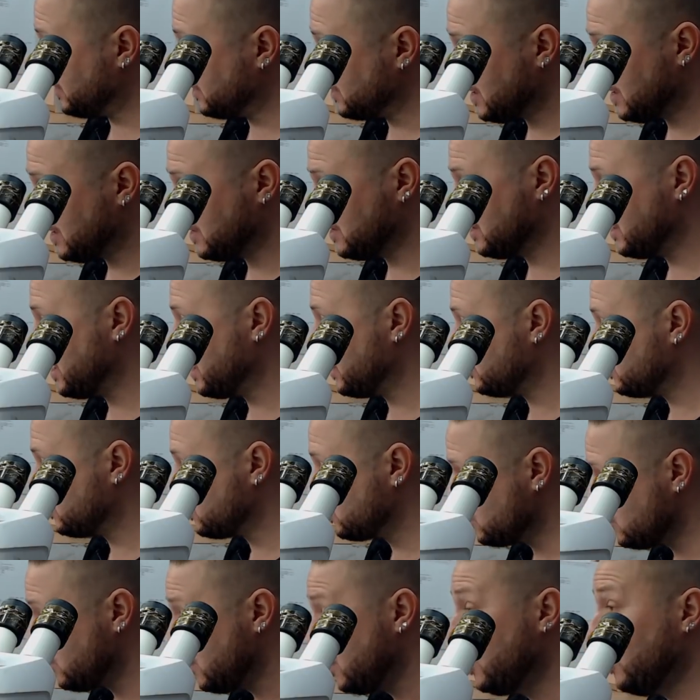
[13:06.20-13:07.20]
get it there
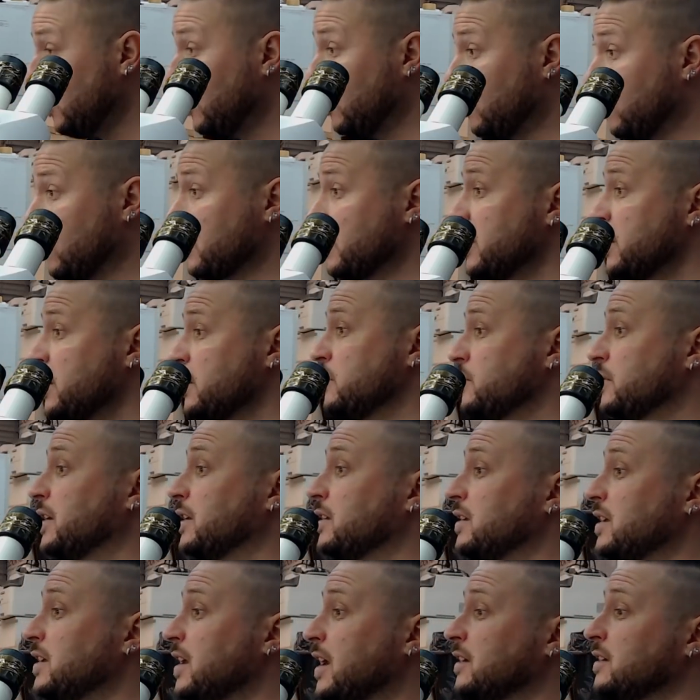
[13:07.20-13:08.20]
too, or you
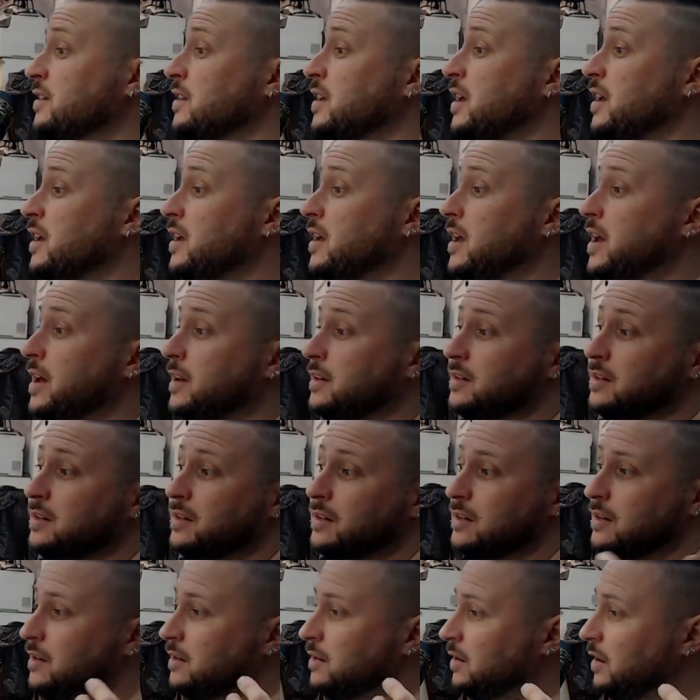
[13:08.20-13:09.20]
can get it at
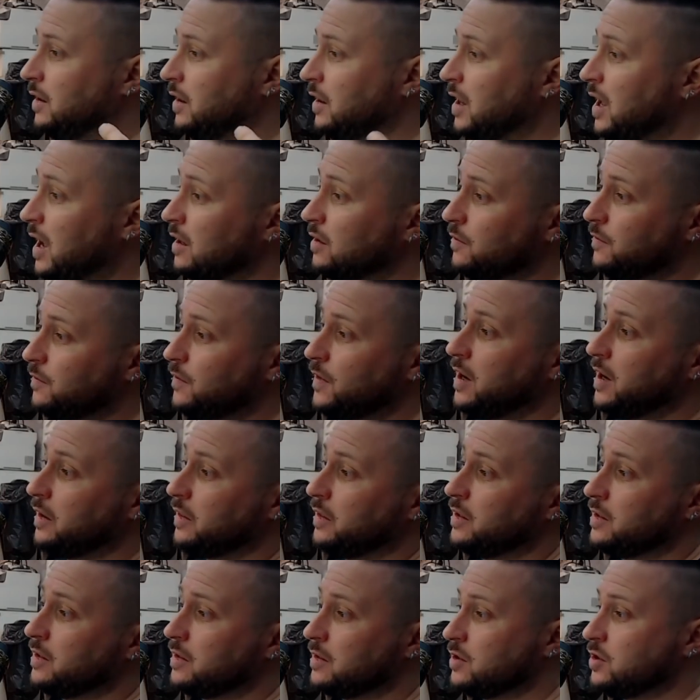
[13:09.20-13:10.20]
a lot of
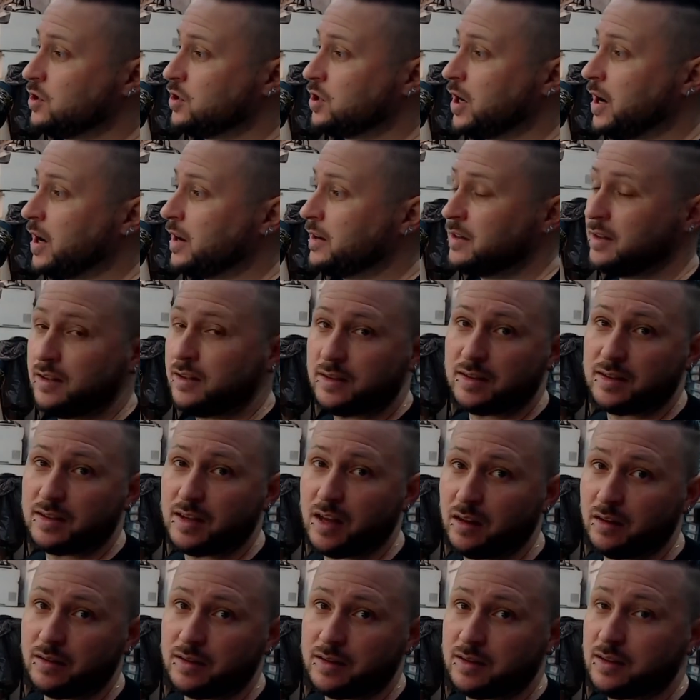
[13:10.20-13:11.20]
other Chinese
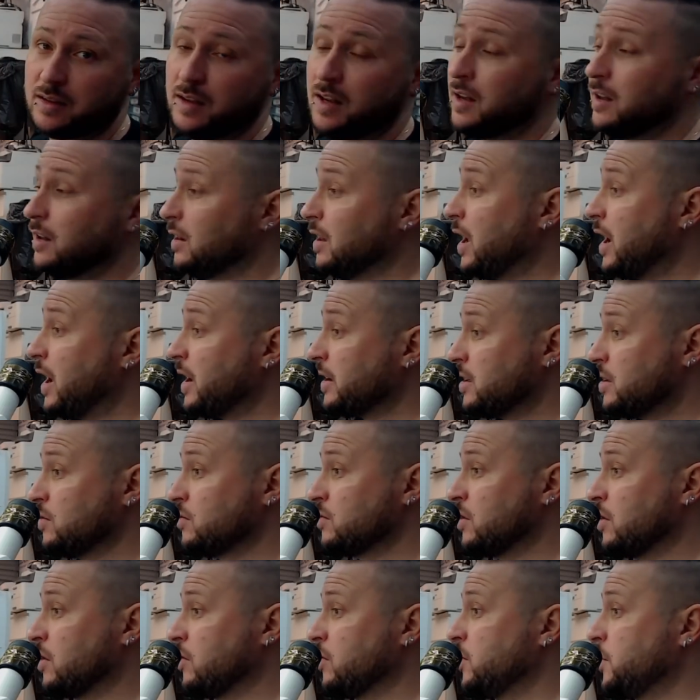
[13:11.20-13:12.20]
sellers like
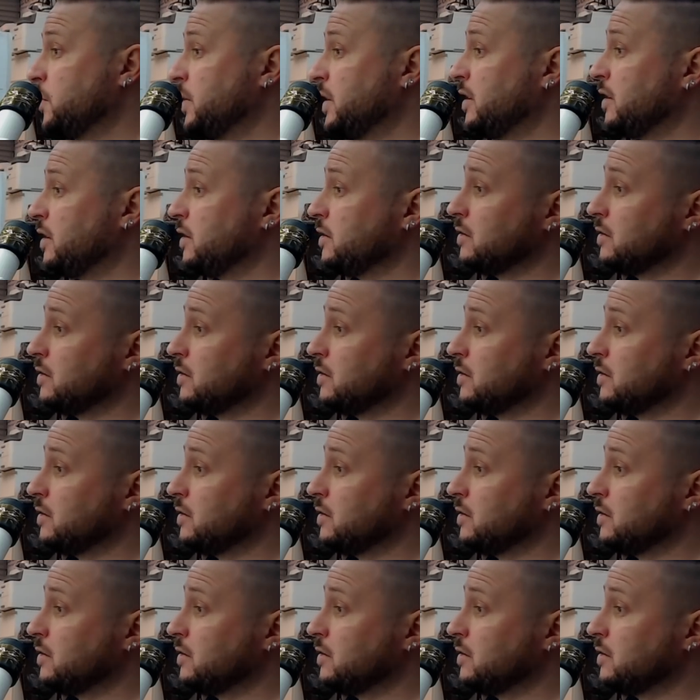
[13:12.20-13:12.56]
Union Repair.